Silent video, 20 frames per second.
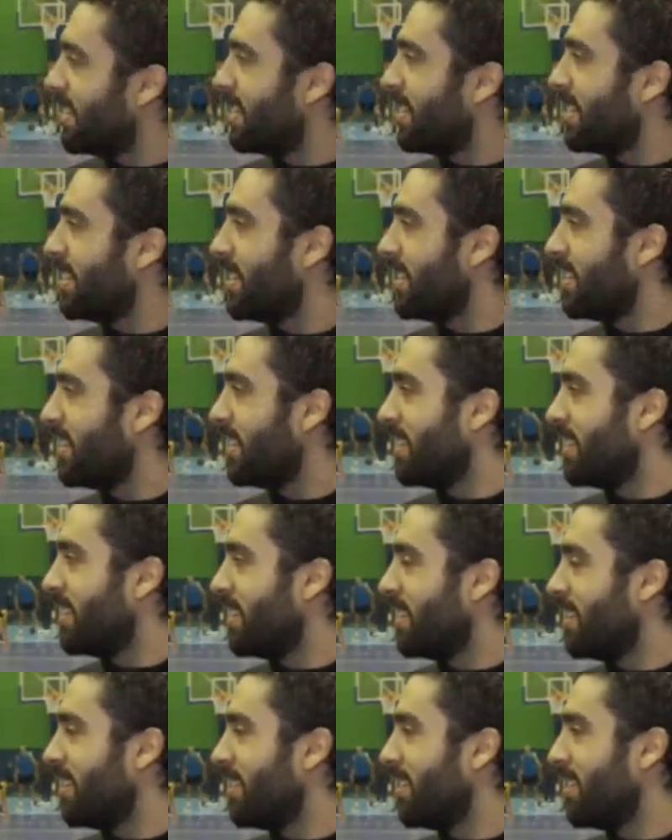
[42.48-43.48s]

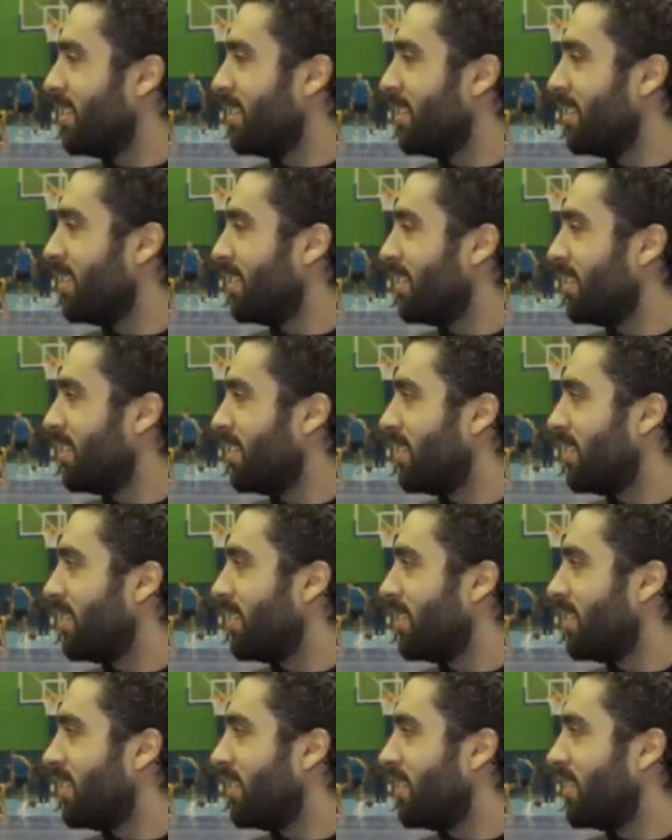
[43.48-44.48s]

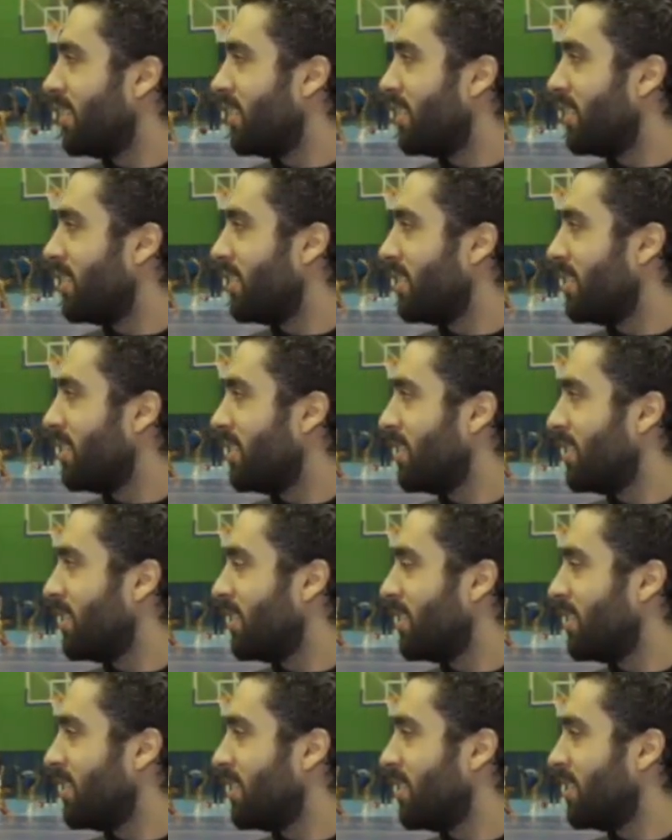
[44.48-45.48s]

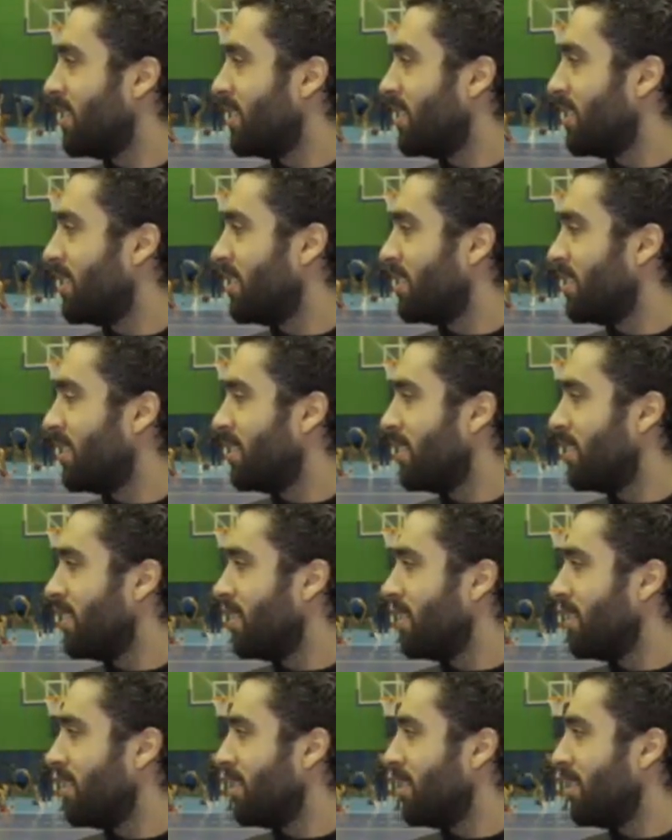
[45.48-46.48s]

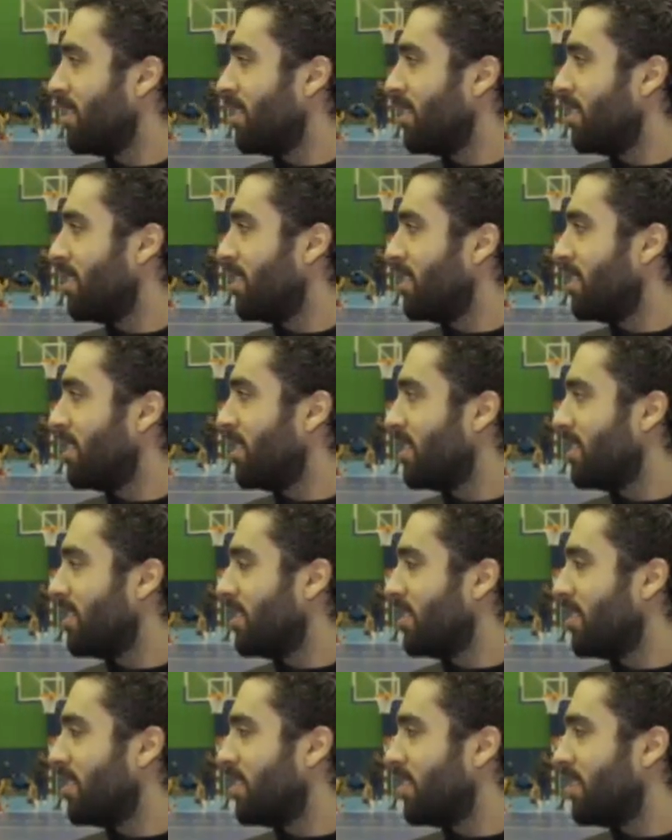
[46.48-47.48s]

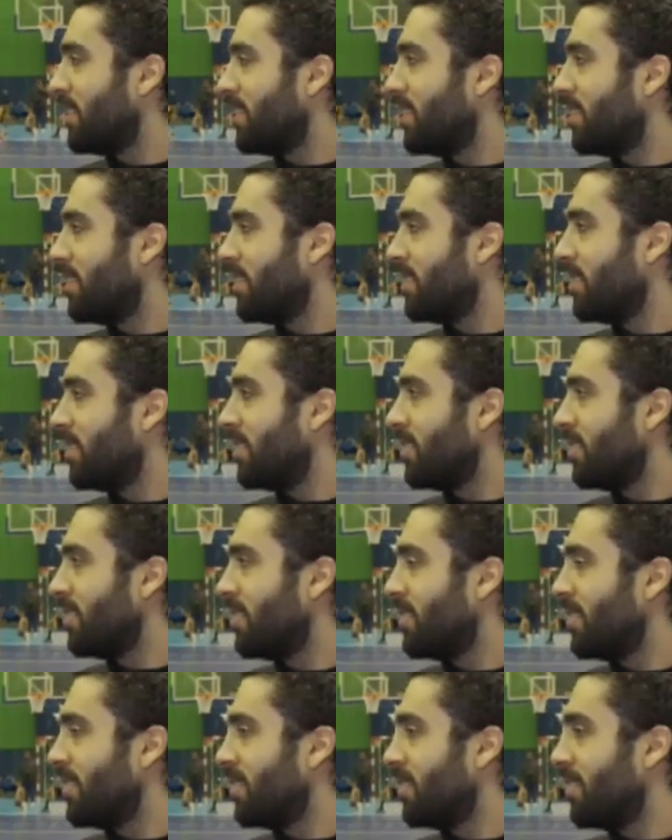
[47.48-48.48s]

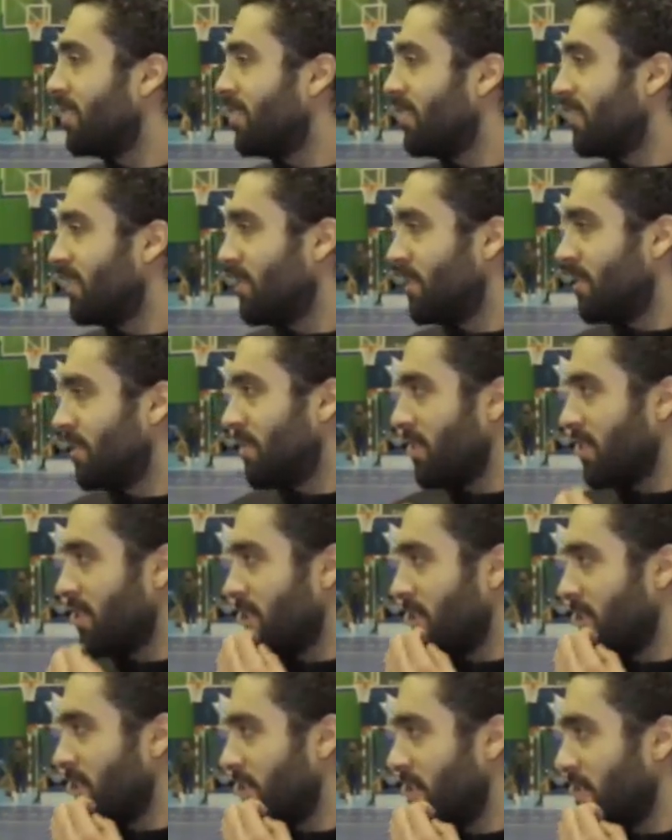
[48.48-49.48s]

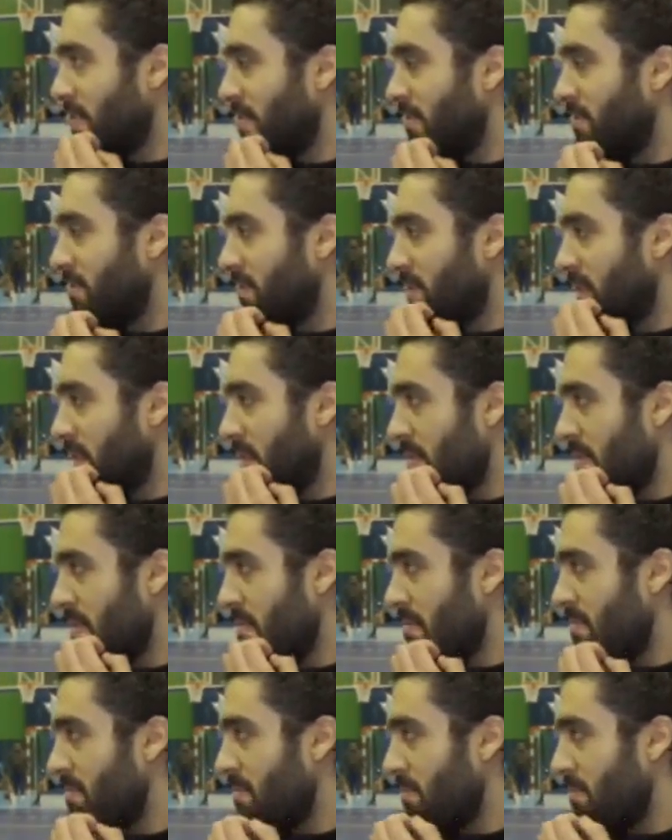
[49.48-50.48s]
The person shown says nothing.